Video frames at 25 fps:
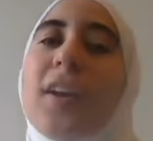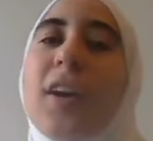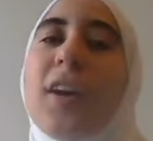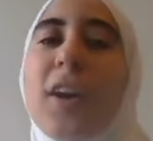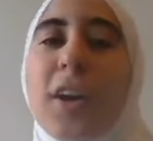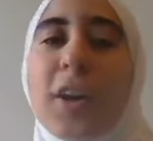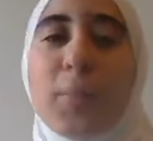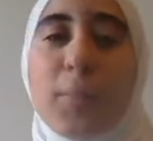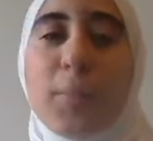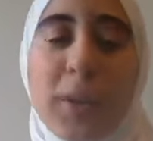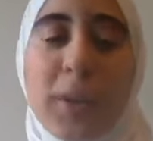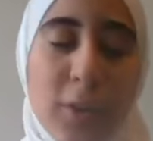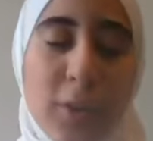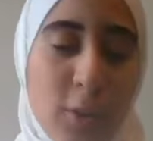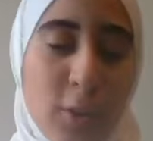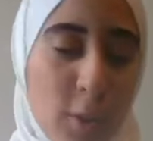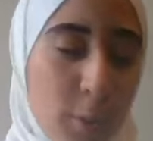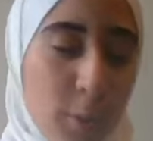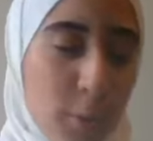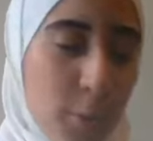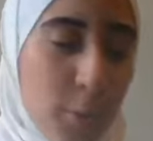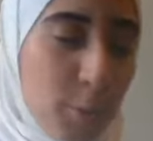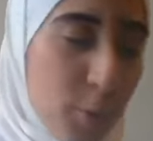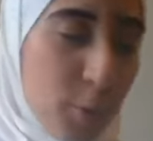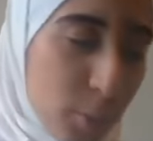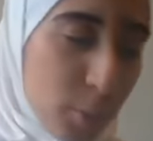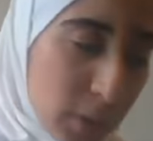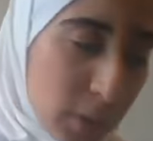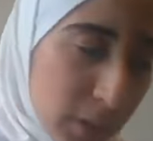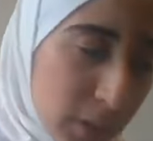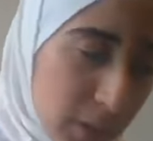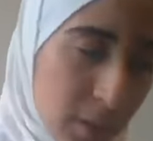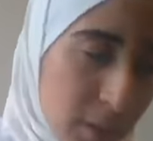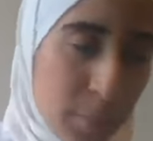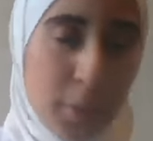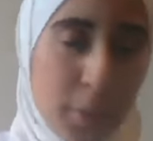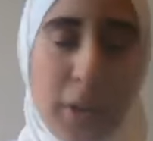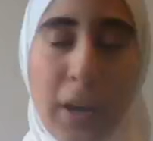God made you go through
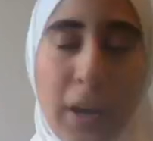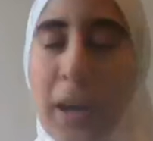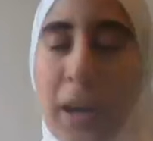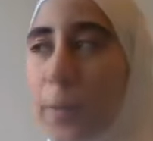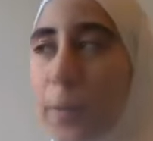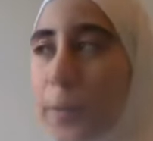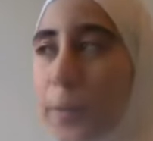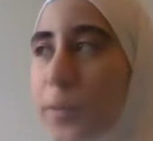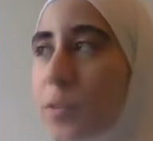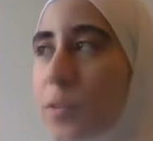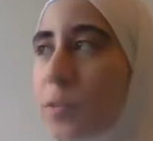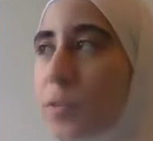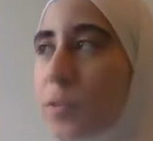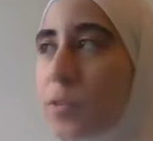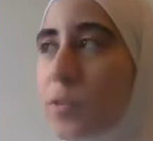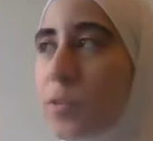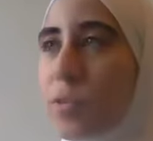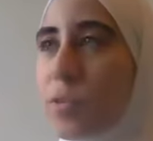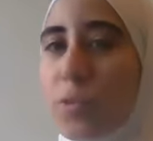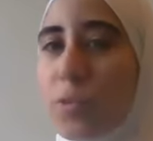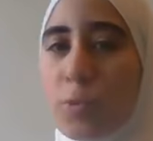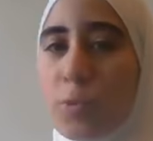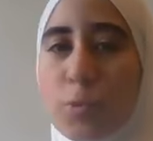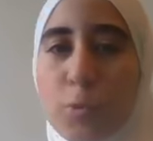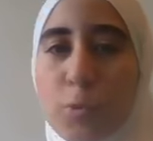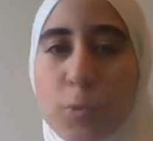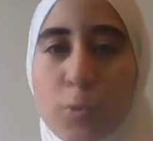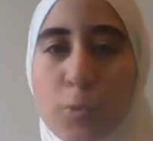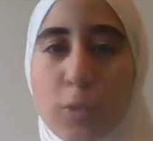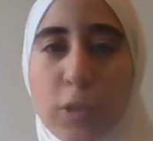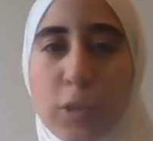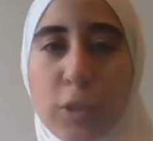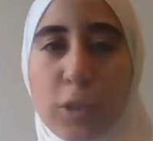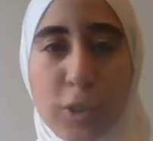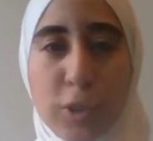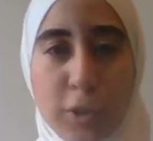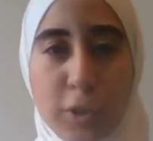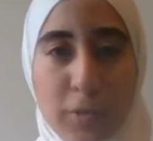it, perhaps,
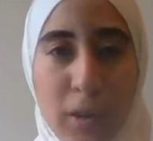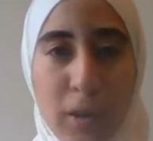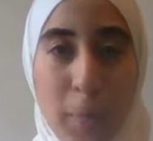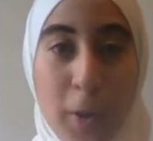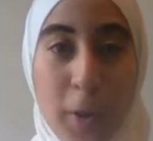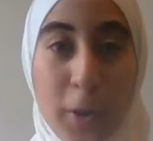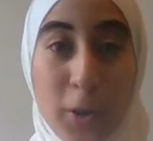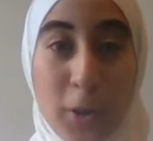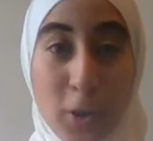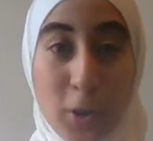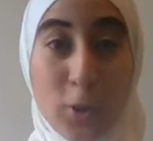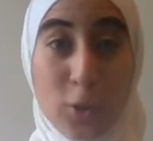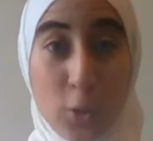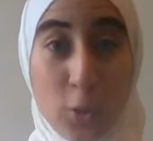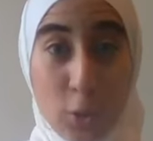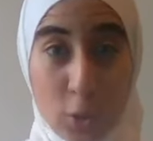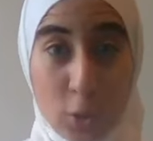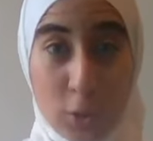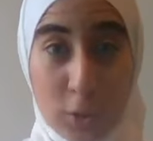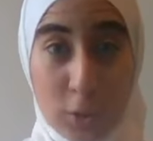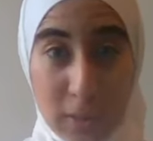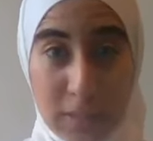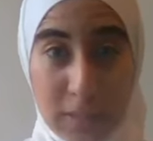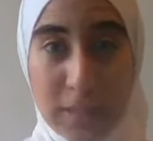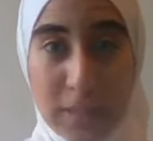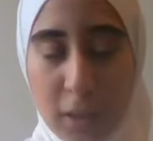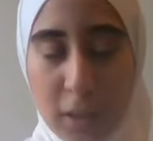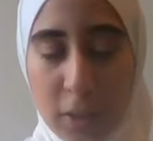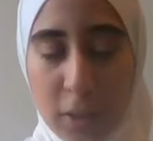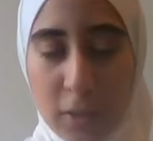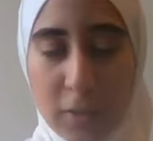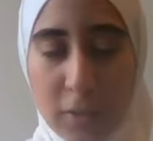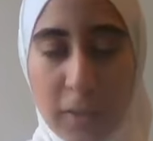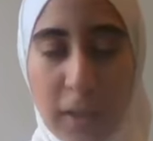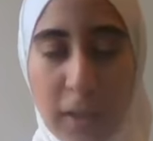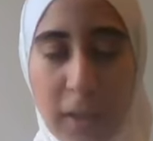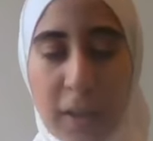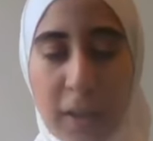to learn about your own
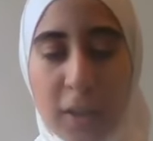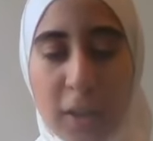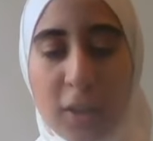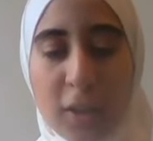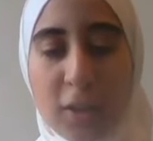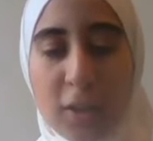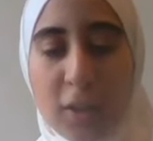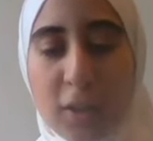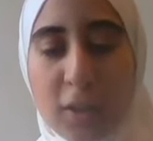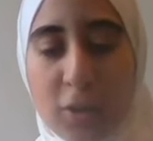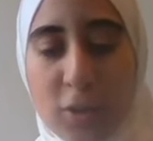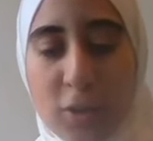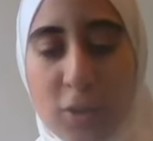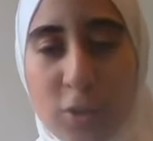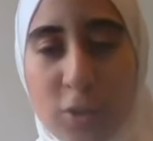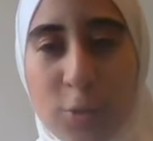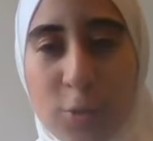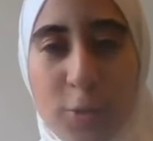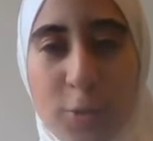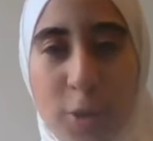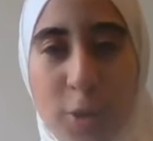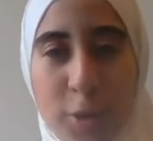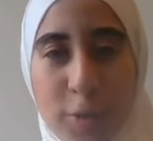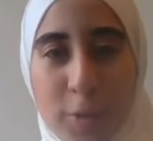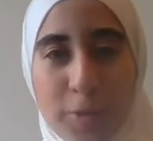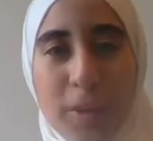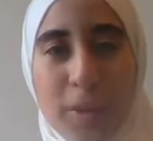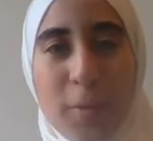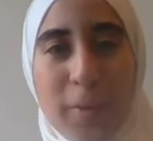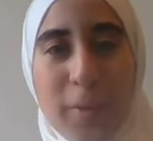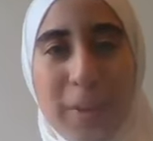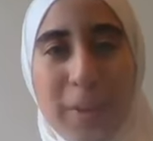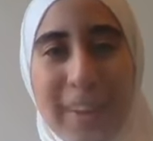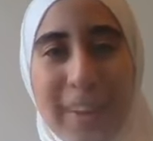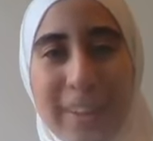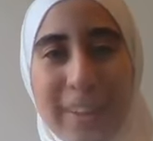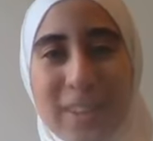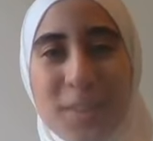self, to grow
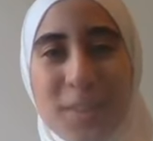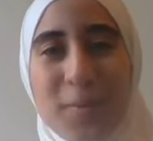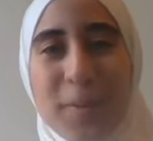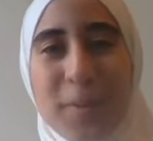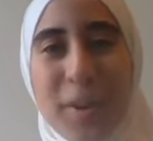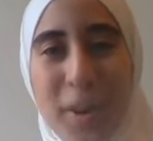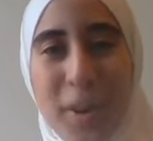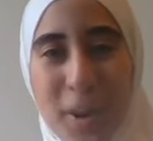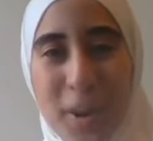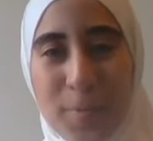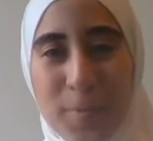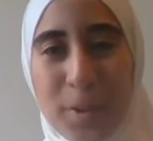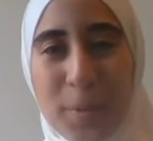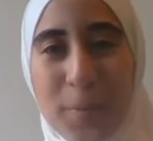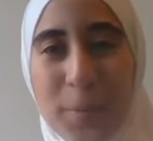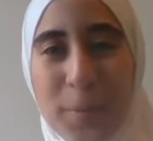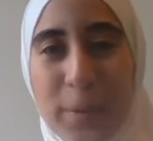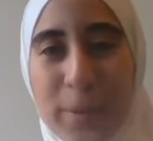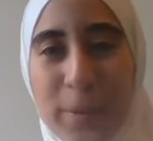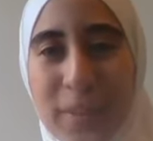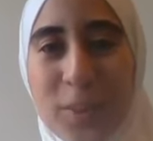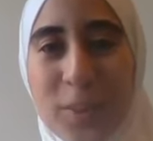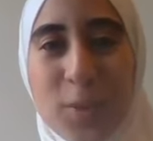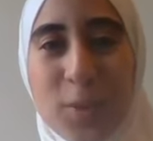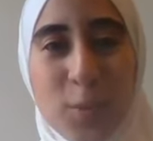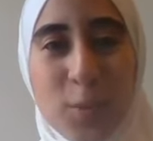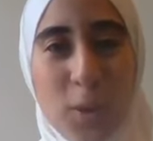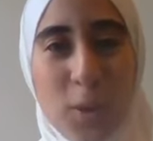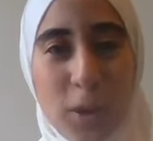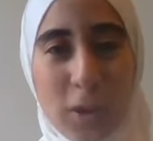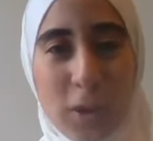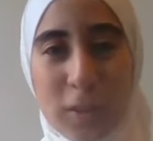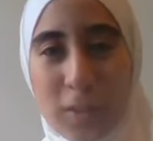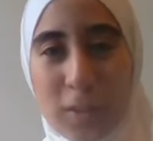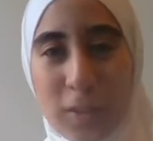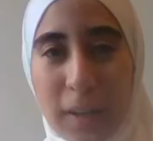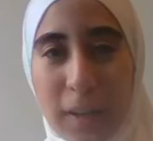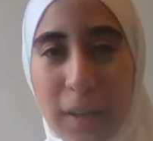from it, and to become the person you
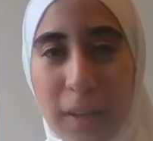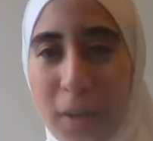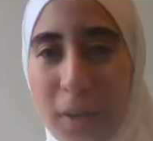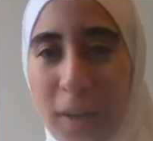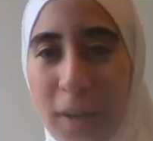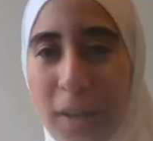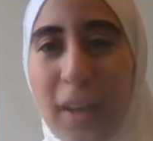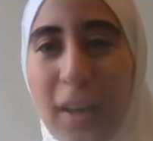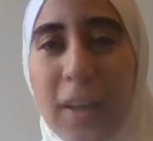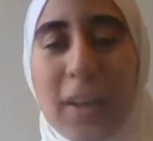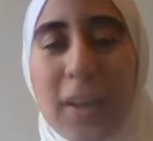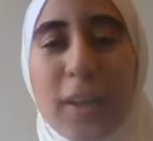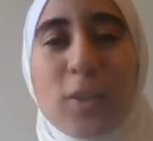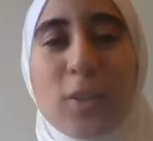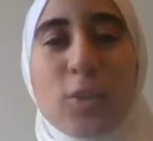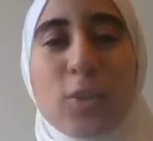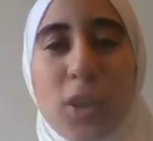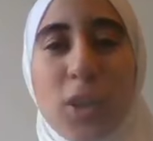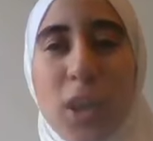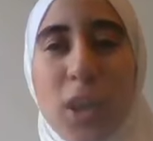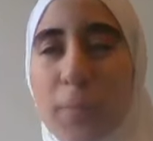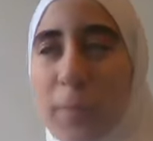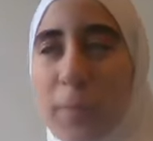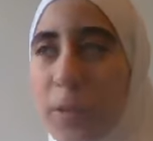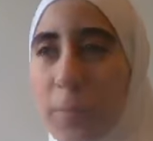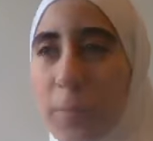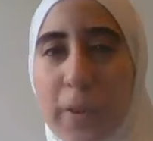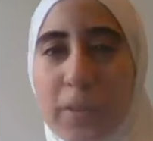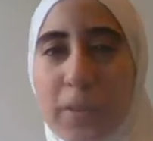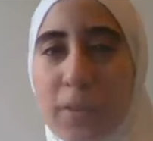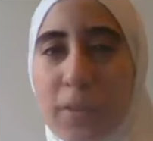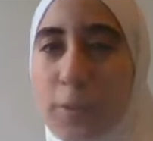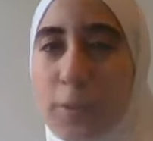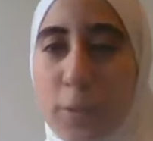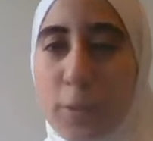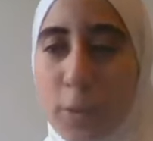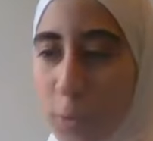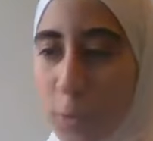are today. Do not be
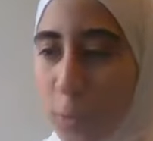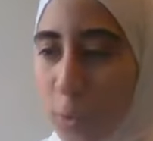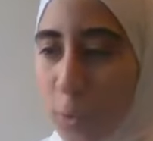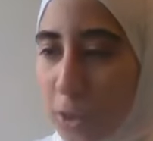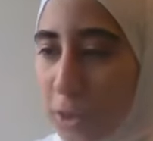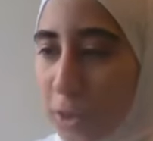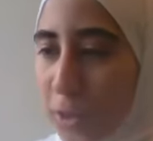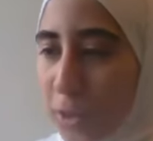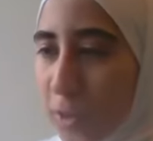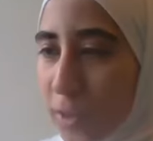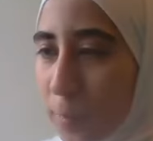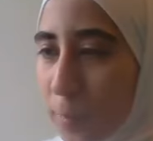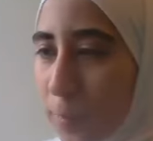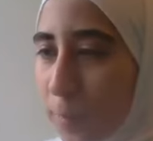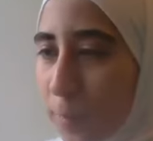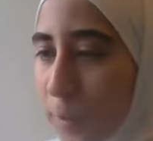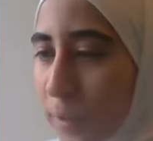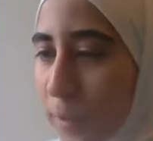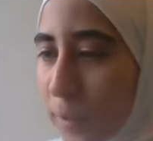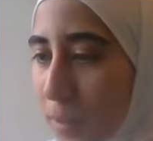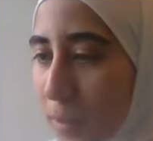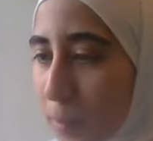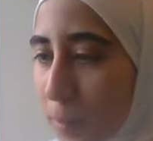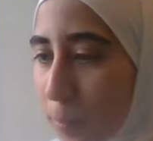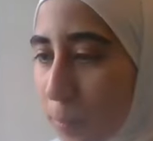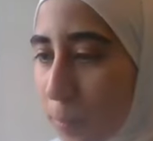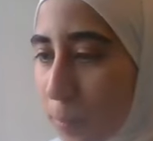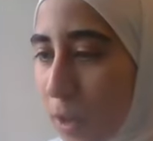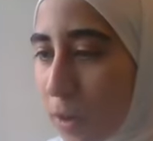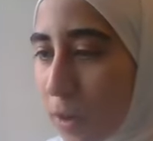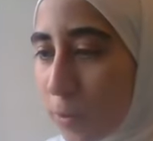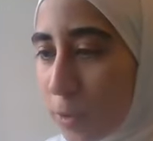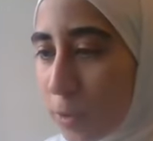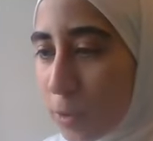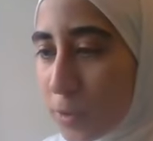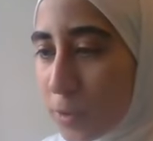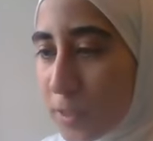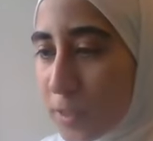embarrassed of who you are. Be
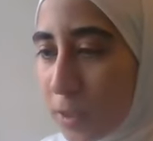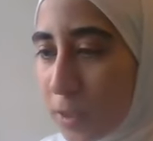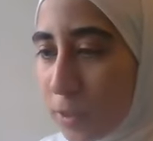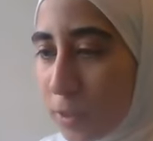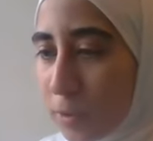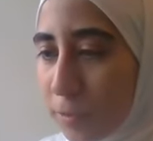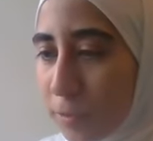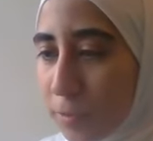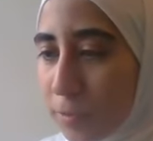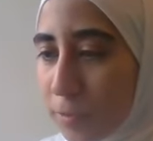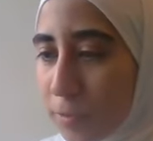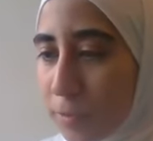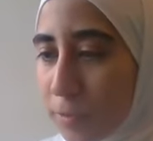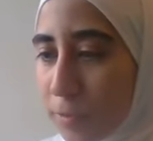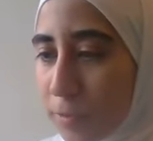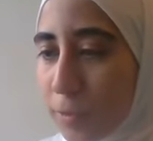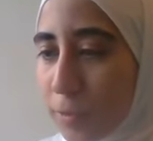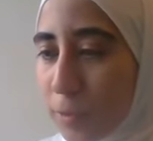proud of yourself.